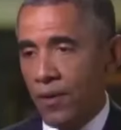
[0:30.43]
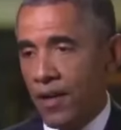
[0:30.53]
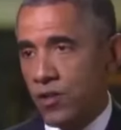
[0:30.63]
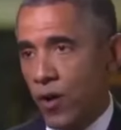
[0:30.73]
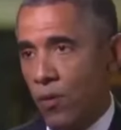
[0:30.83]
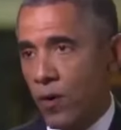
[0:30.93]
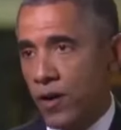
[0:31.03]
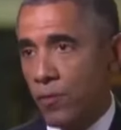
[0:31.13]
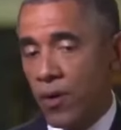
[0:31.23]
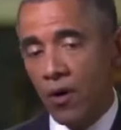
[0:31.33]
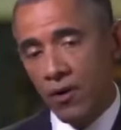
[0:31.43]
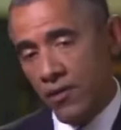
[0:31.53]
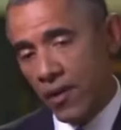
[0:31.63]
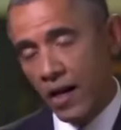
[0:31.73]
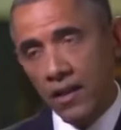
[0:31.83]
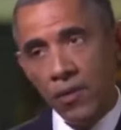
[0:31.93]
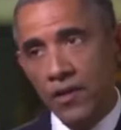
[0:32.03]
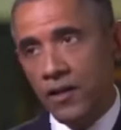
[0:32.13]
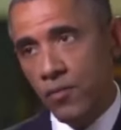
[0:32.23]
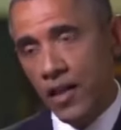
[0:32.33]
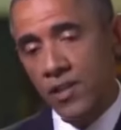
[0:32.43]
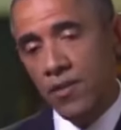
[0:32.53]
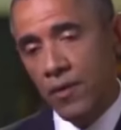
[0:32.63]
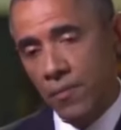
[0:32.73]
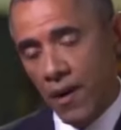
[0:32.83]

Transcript: Okay, Joe, what do you call a factory that makes good